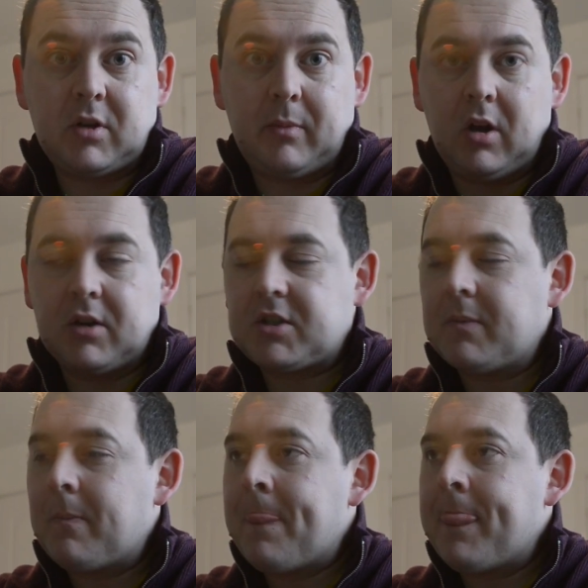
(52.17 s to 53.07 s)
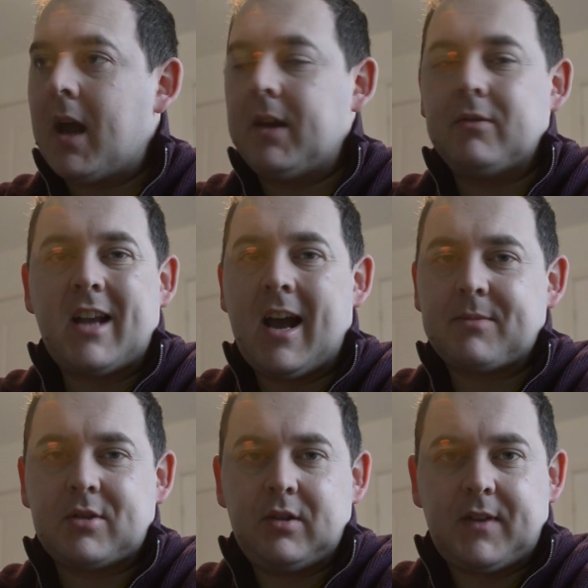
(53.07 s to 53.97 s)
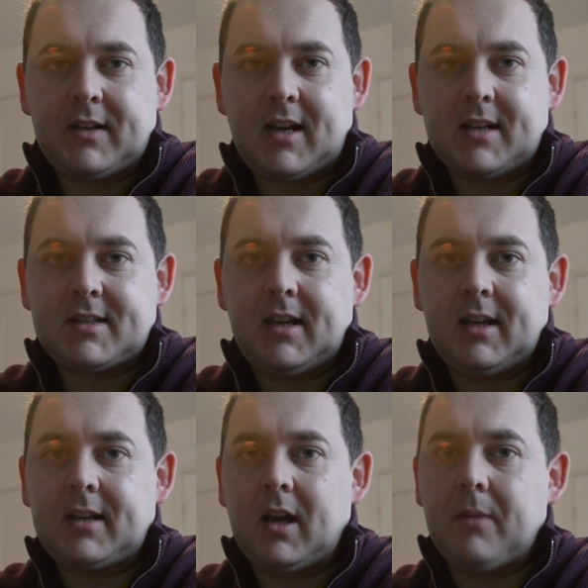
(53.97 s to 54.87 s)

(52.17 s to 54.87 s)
Summilux, and it was absolutely fantastic.